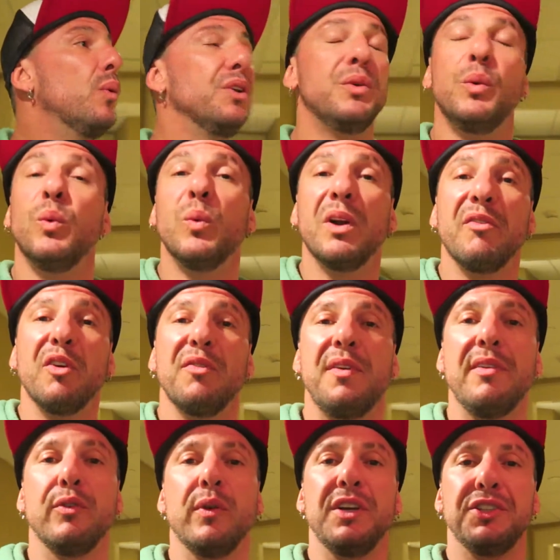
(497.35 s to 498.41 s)
going to one of our
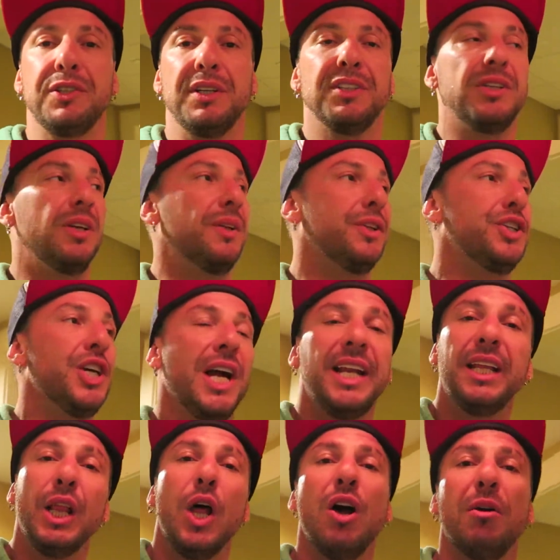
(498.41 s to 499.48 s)
favorite restaurants called
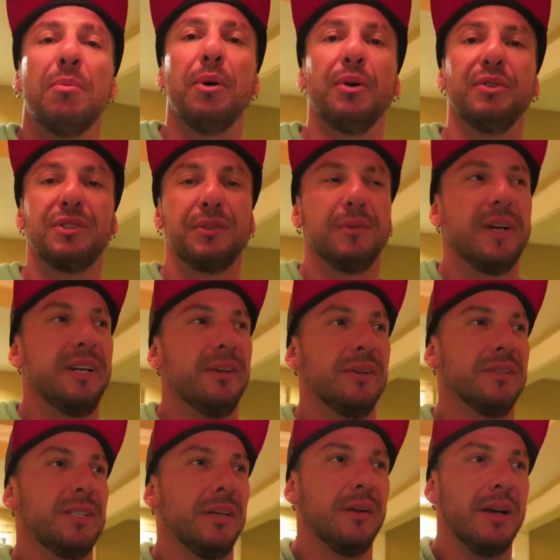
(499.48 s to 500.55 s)
Johnny Longboats right here
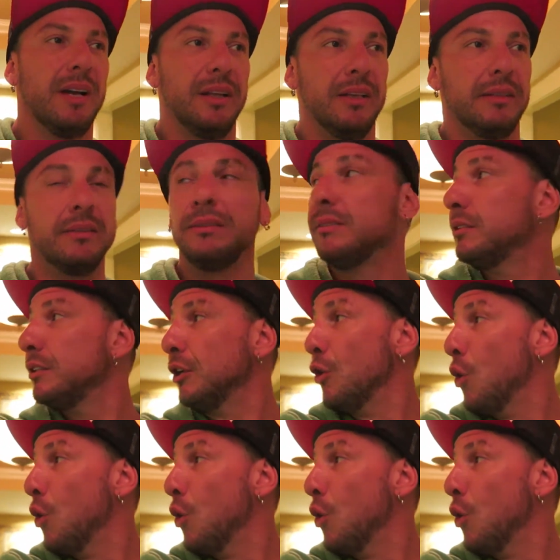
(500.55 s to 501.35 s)
on Singer Island. we